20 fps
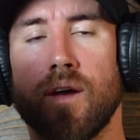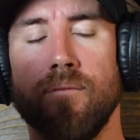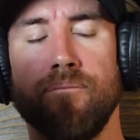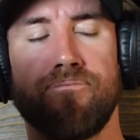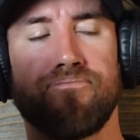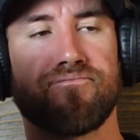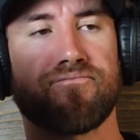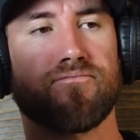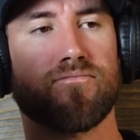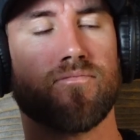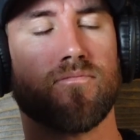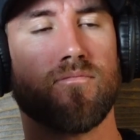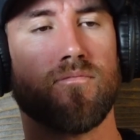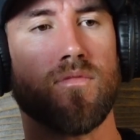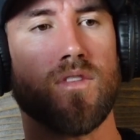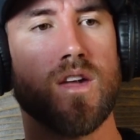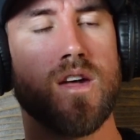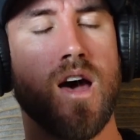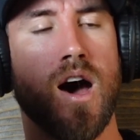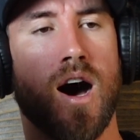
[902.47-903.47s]
it.
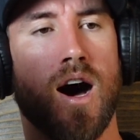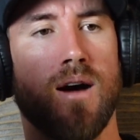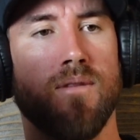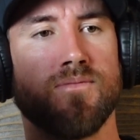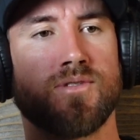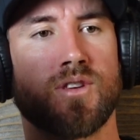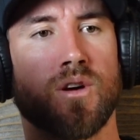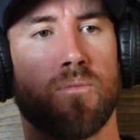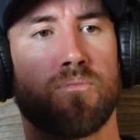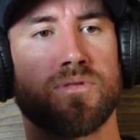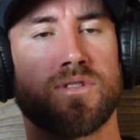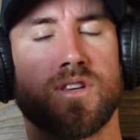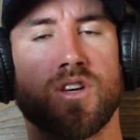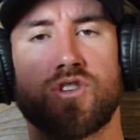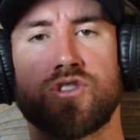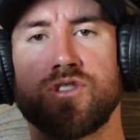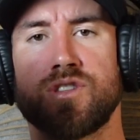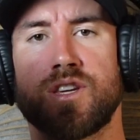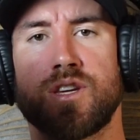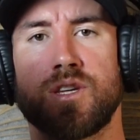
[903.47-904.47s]
So
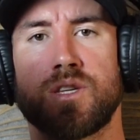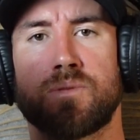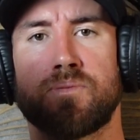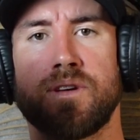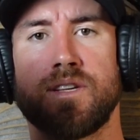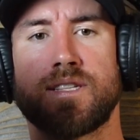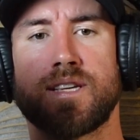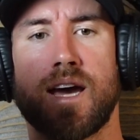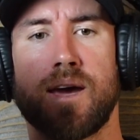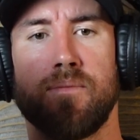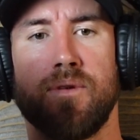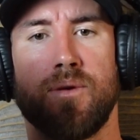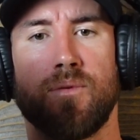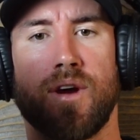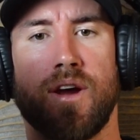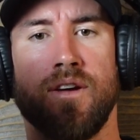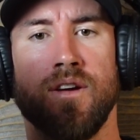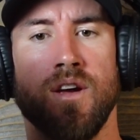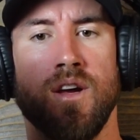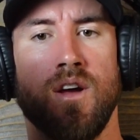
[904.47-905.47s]
positions that you spend time in,
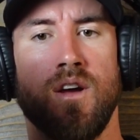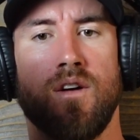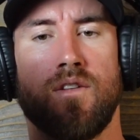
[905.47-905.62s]
right?